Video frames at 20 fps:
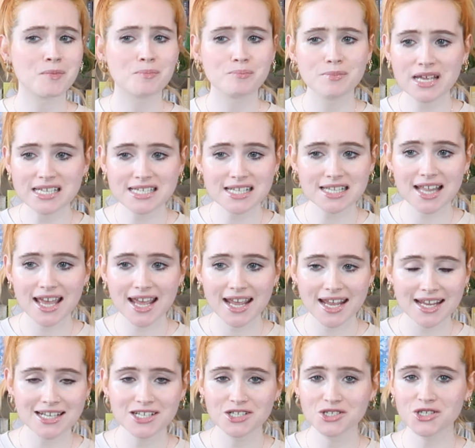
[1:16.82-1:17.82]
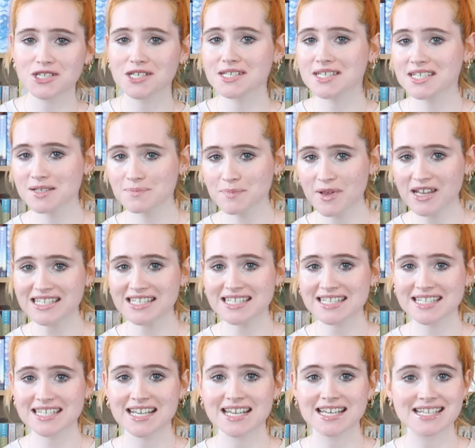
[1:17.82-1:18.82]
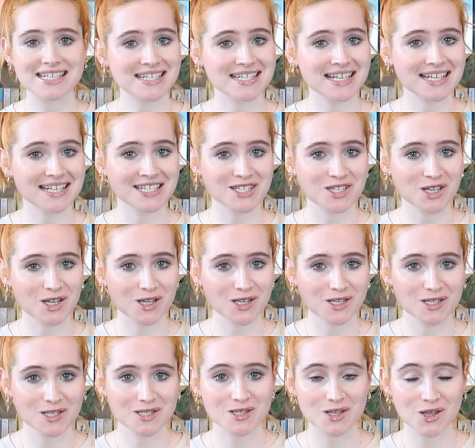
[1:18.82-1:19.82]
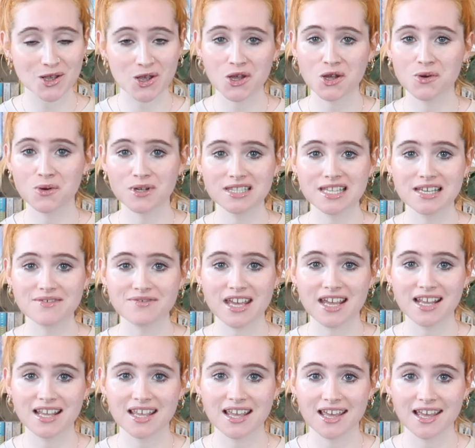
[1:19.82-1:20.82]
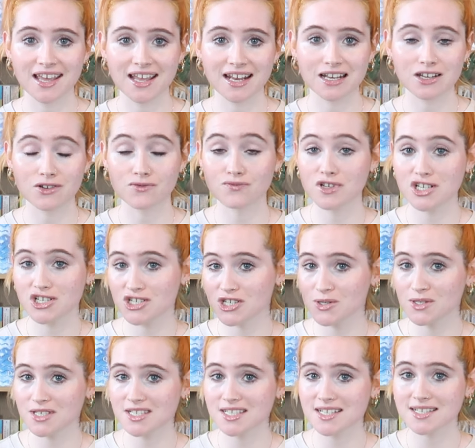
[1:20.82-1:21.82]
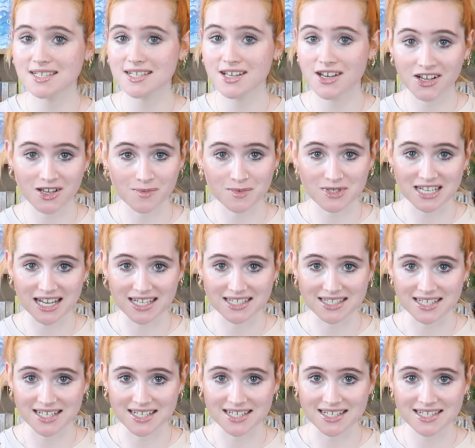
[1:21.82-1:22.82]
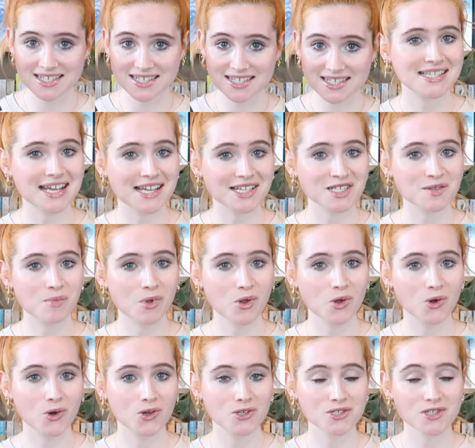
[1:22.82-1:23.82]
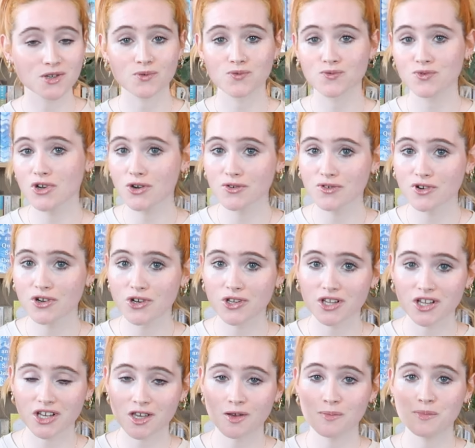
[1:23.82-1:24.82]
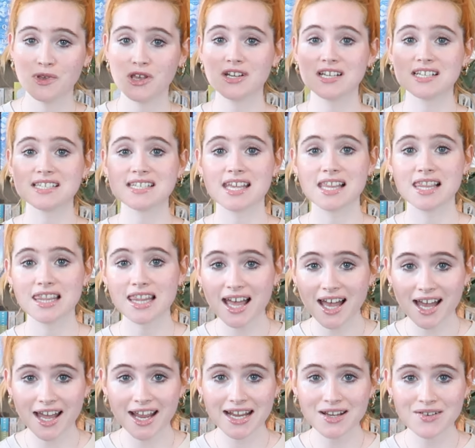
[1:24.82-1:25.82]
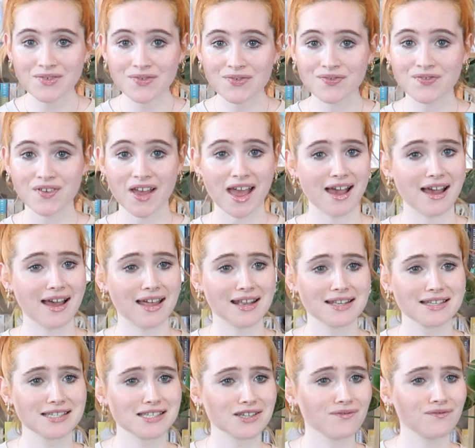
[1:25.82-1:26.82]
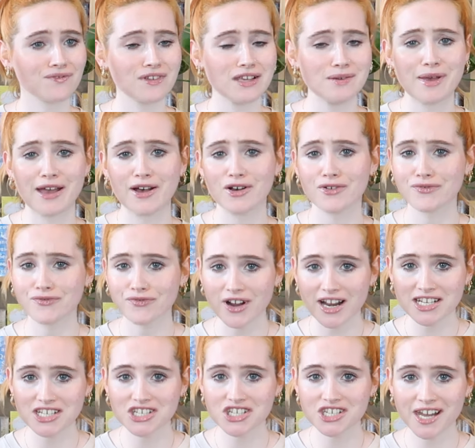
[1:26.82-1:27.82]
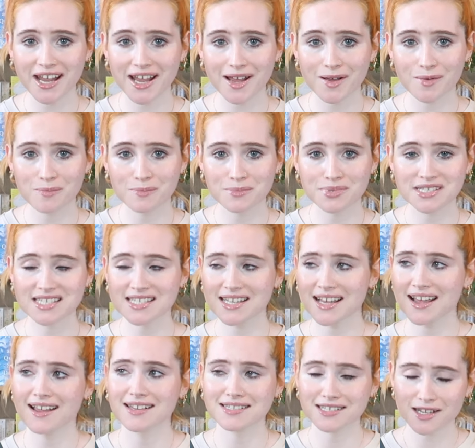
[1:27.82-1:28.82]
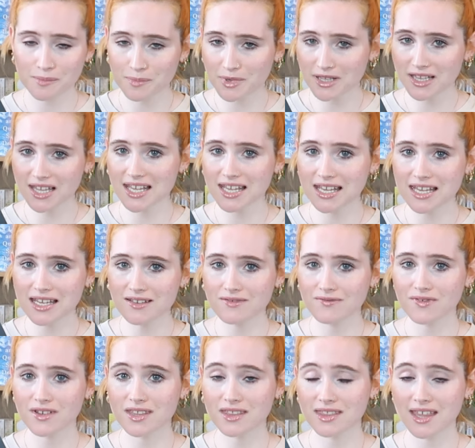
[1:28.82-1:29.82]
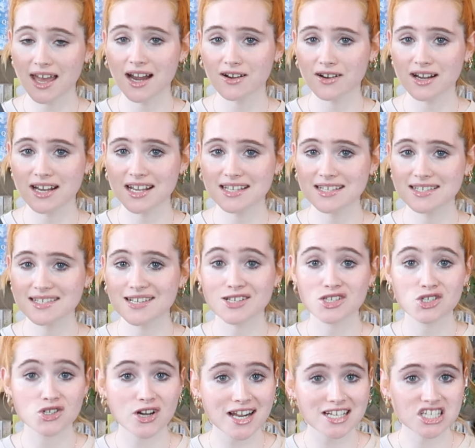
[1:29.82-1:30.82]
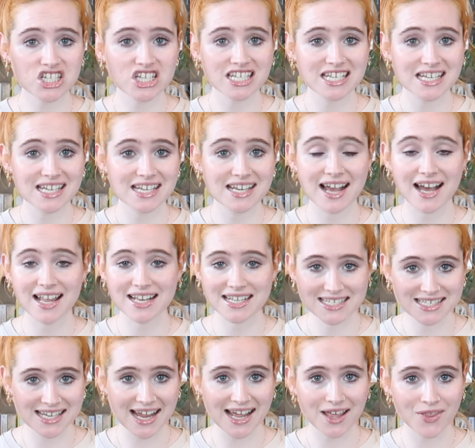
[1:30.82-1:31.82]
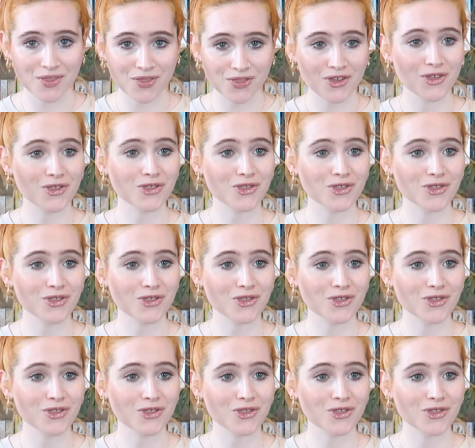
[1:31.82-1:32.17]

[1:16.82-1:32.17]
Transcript: middle-aged spinster sisters who are living in reduced circumstances. It explores rural community life and female friendships, and I believe there is tragedy and death